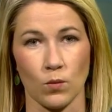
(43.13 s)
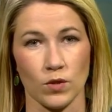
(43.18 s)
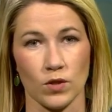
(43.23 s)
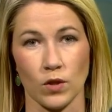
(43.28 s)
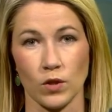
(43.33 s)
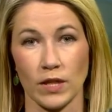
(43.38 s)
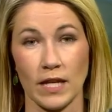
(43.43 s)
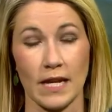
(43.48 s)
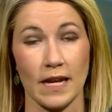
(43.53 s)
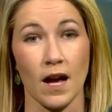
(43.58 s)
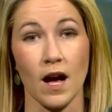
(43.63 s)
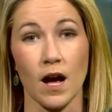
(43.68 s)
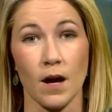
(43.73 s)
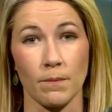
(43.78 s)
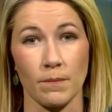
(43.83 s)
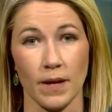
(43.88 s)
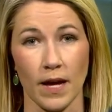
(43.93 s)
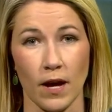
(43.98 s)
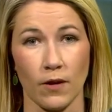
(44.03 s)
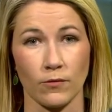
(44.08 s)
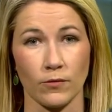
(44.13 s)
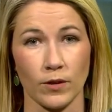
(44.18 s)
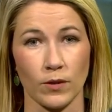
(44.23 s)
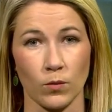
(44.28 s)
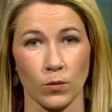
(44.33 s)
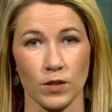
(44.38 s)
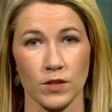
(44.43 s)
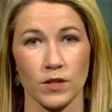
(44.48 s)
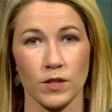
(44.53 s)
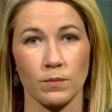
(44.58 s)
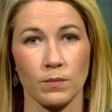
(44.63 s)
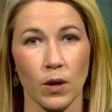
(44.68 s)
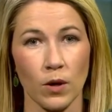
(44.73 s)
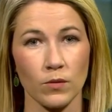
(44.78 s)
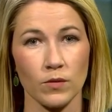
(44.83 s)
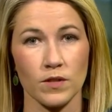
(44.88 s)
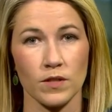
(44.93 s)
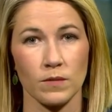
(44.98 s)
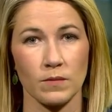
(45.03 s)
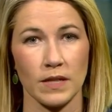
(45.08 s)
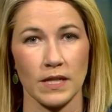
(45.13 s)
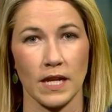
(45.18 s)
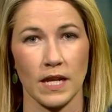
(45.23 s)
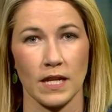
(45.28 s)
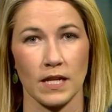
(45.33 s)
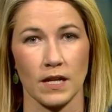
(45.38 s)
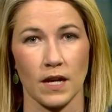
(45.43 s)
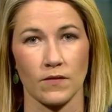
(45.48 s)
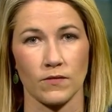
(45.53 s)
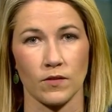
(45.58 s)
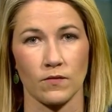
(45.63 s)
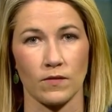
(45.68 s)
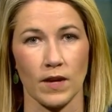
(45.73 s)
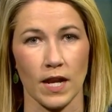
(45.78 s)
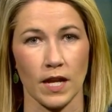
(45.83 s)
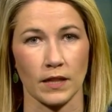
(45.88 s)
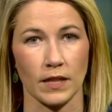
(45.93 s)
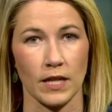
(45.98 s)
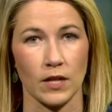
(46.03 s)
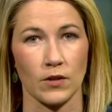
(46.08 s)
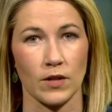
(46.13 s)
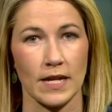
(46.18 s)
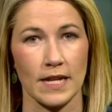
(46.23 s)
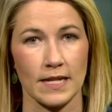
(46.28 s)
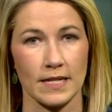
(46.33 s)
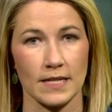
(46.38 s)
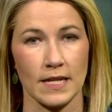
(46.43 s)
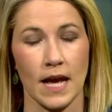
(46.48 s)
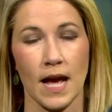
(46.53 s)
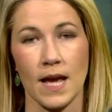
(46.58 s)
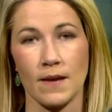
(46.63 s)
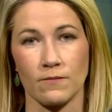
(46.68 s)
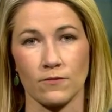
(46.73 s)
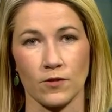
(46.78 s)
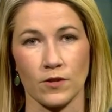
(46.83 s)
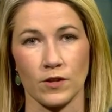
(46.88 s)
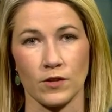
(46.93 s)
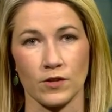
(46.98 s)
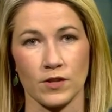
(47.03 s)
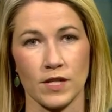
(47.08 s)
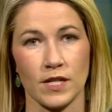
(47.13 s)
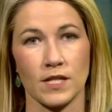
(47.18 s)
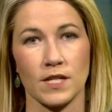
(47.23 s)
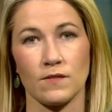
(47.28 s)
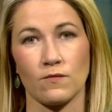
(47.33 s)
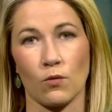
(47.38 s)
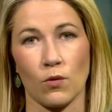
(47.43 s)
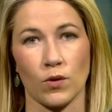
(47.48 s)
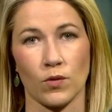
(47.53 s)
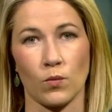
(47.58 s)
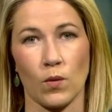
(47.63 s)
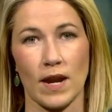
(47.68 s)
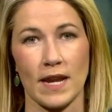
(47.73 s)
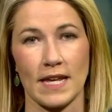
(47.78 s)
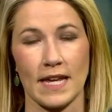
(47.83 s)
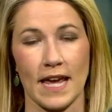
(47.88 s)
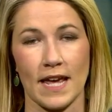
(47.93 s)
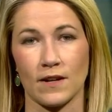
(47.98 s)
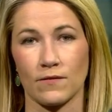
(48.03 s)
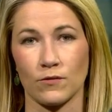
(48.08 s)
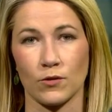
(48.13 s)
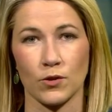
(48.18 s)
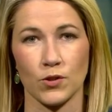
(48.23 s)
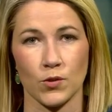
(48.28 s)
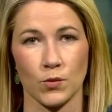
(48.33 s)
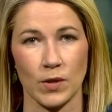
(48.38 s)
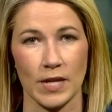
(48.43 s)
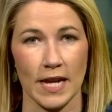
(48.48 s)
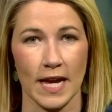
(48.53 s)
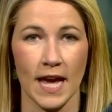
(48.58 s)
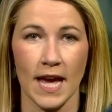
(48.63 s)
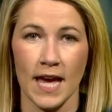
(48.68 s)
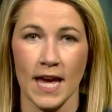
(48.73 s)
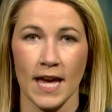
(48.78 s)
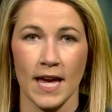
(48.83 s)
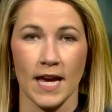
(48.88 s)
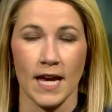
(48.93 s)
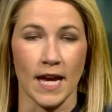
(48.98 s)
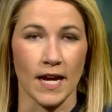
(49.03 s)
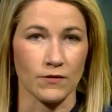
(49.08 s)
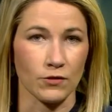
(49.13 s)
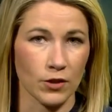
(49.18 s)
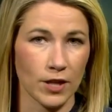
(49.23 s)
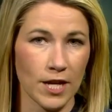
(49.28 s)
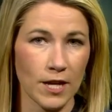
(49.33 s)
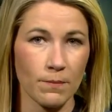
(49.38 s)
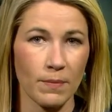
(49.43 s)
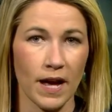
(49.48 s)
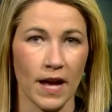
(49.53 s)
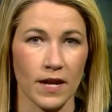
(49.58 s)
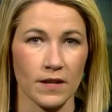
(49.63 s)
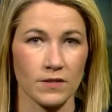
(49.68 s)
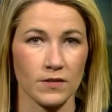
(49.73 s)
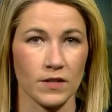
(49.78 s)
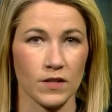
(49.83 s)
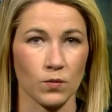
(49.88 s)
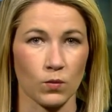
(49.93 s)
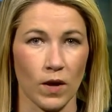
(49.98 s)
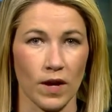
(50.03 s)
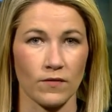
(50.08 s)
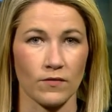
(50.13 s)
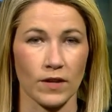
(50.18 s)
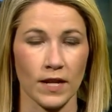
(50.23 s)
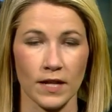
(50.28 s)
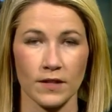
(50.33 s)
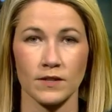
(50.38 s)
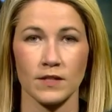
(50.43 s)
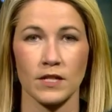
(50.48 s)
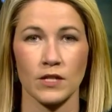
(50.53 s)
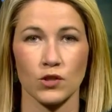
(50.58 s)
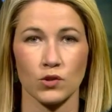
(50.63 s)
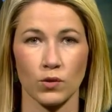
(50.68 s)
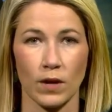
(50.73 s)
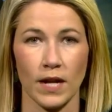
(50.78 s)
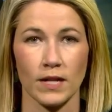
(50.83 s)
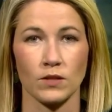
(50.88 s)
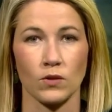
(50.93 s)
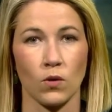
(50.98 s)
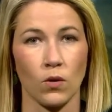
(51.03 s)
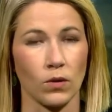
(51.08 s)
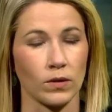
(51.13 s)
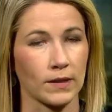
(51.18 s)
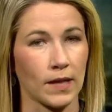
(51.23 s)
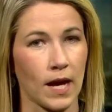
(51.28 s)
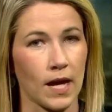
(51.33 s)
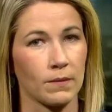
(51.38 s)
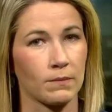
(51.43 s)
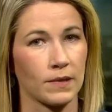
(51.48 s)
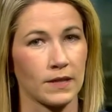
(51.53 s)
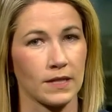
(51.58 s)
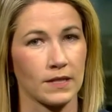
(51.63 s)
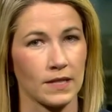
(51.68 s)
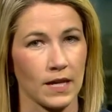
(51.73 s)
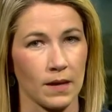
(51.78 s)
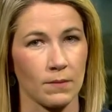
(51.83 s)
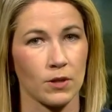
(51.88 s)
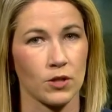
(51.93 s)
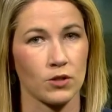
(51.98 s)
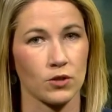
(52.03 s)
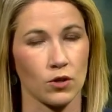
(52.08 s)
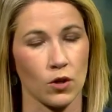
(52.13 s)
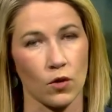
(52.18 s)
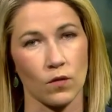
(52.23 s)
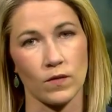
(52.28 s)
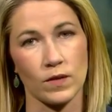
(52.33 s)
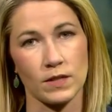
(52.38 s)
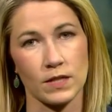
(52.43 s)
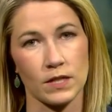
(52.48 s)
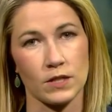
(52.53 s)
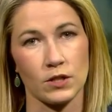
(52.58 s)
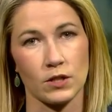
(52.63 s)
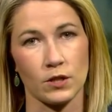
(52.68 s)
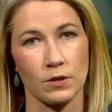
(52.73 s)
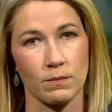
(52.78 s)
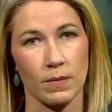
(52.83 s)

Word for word: was looking up. Alfred was supposed to be getting off the ventilator in time for their 64th wedding anniversary. After he passed, his wife Nancy tried to hold on, but the damage COVID did to her